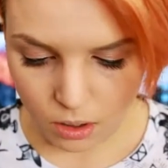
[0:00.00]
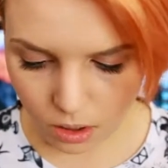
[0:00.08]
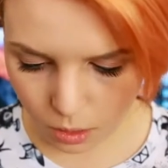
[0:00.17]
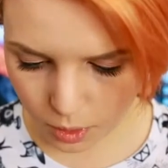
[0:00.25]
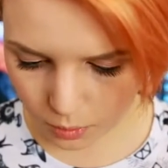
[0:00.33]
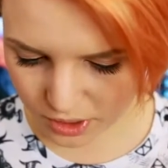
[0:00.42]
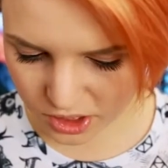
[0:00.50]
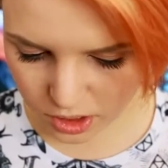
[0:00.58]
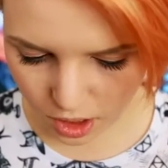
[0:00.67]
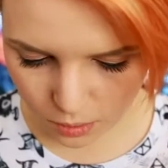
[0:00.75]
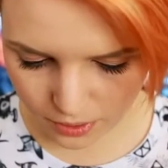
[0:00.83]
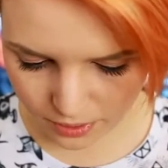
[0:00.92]
Oh, what do I
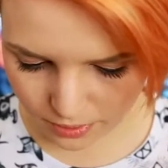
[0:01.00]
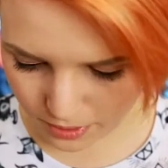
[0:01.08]
start with?